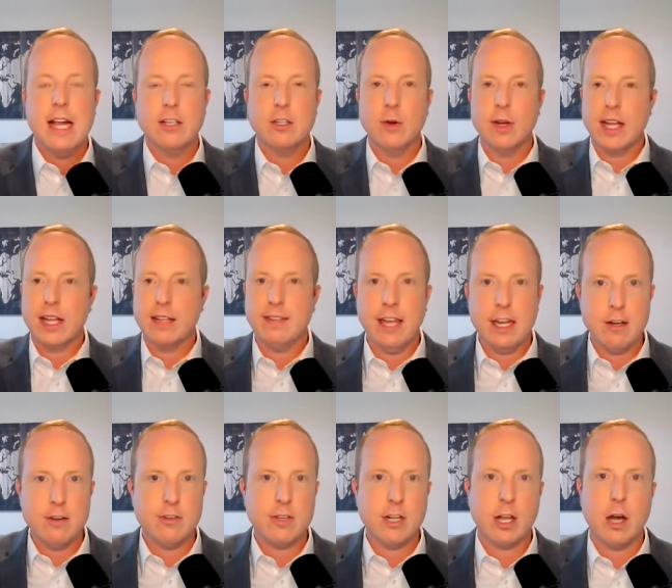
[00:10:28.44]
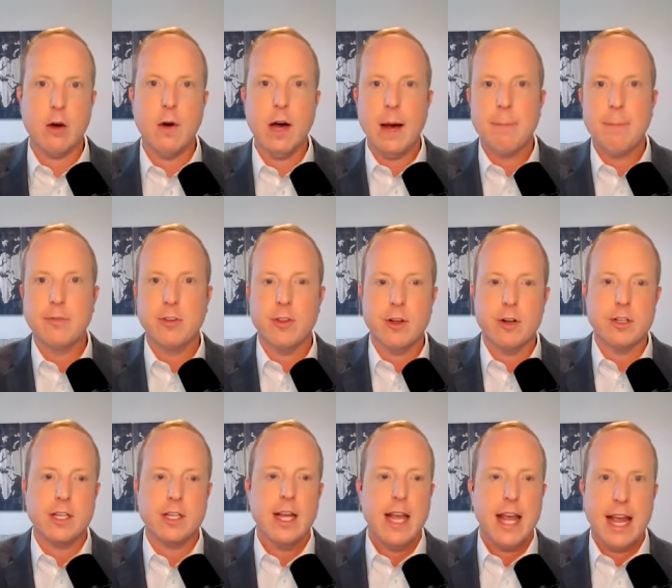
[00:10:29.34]
And so it continues to go up. So
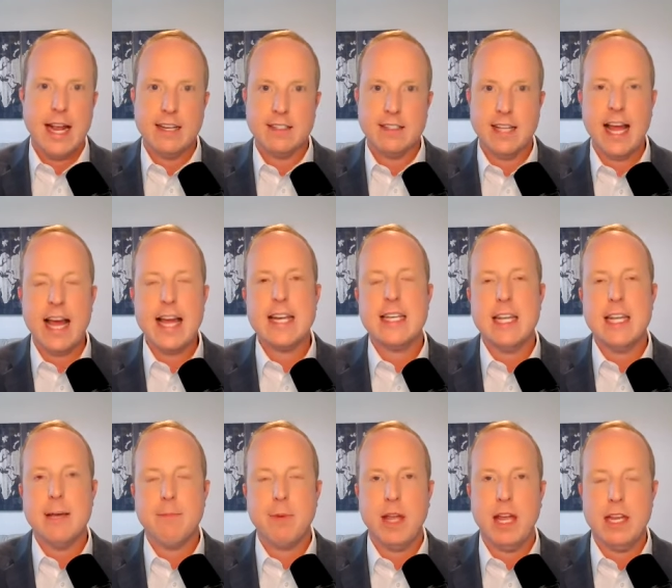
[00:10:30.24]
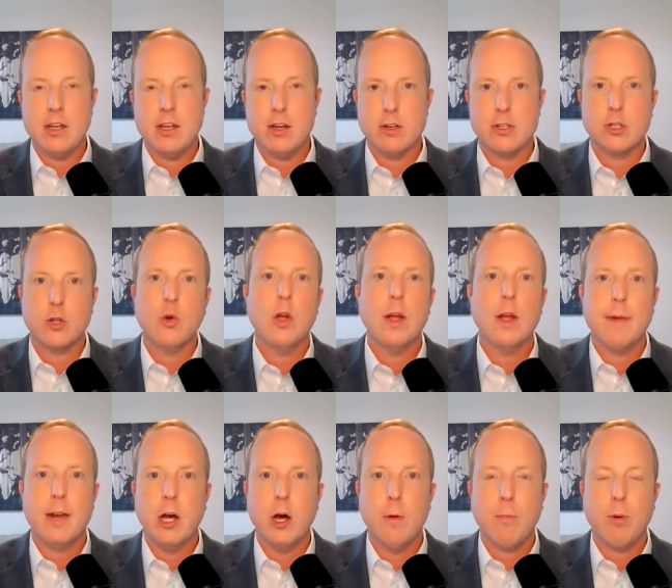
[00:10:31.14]
there's a slight dip in your school
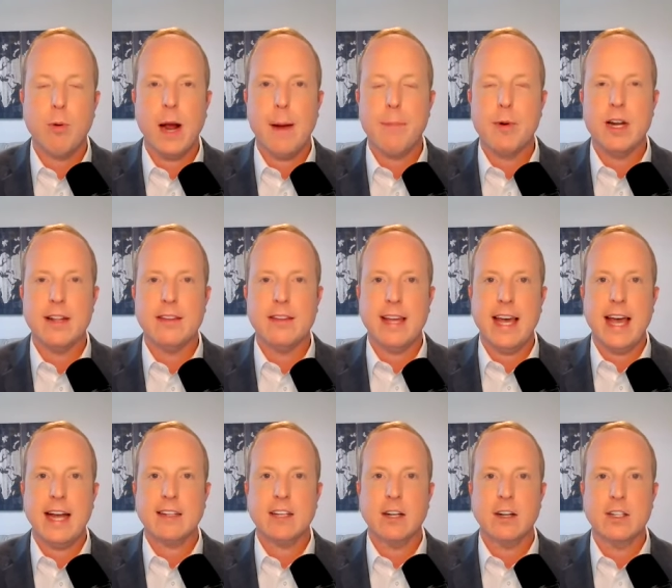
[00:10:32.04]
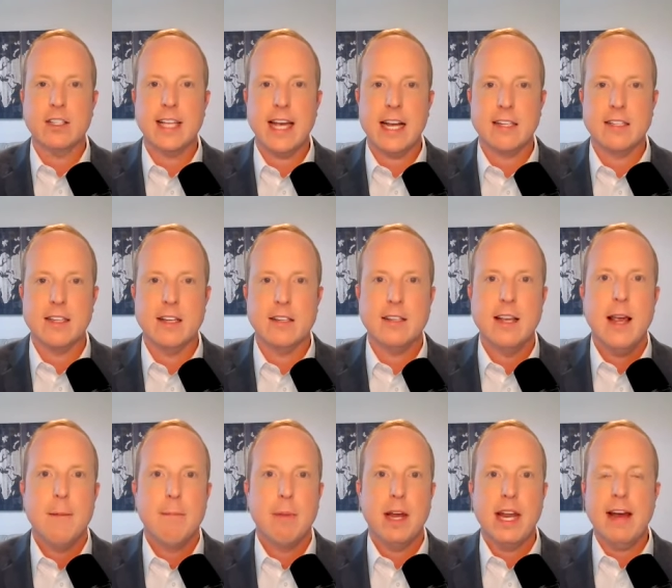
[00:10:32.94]
M and O property tax here in Texas,
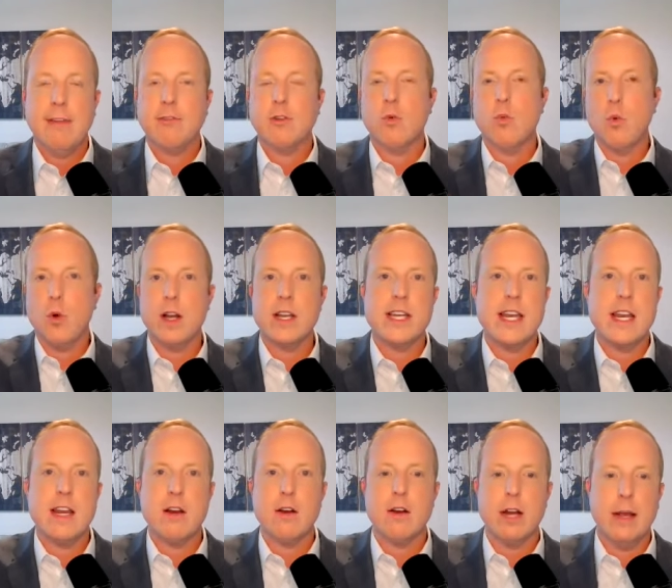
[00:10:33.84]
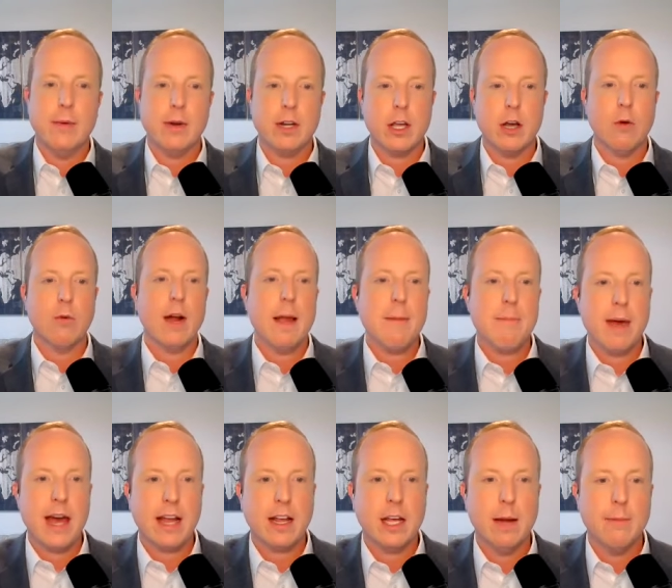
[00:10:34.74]
but after one year, it would go right
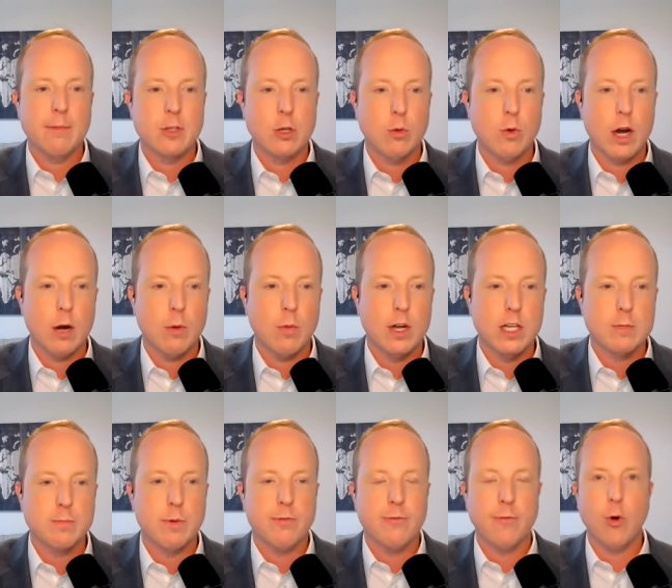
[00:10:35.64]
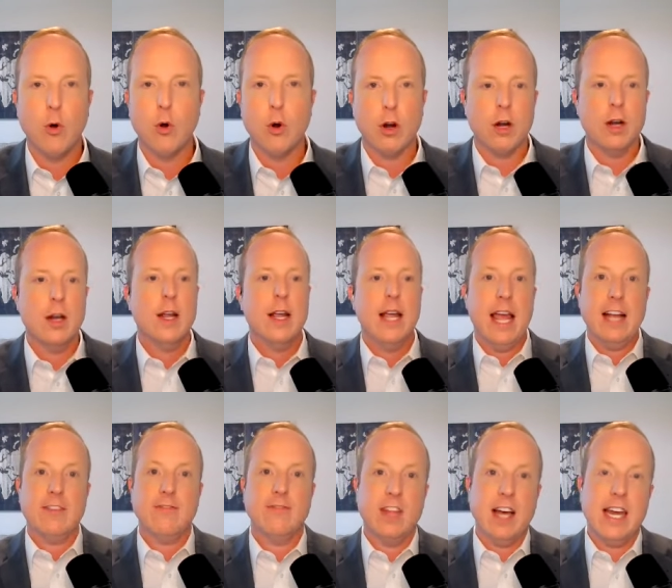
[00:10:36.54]
back up to where it was before,
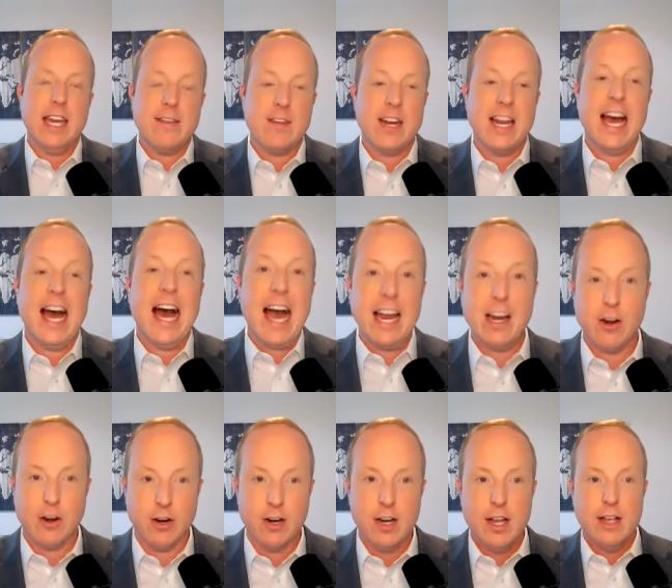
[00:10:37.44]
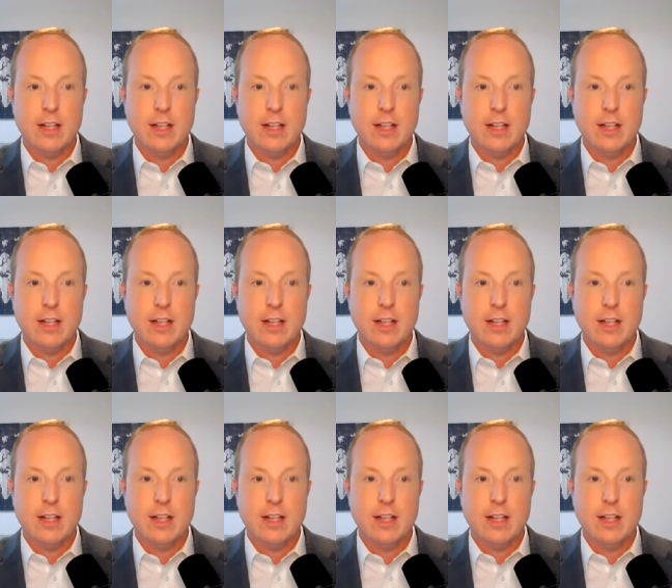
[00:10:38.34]
and not even higher.